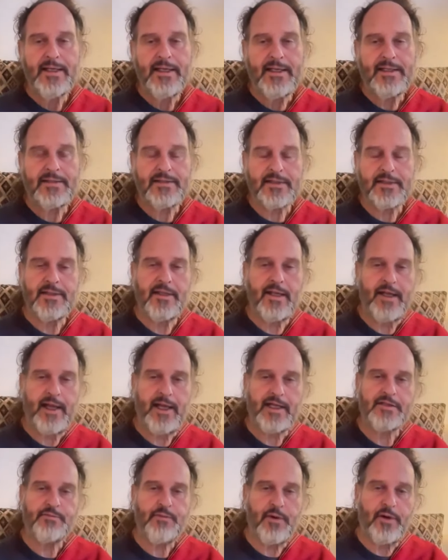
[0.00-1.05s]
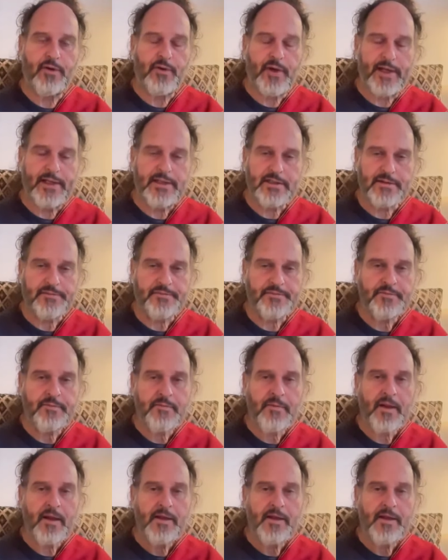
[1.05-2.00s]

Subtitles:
It's an exploration,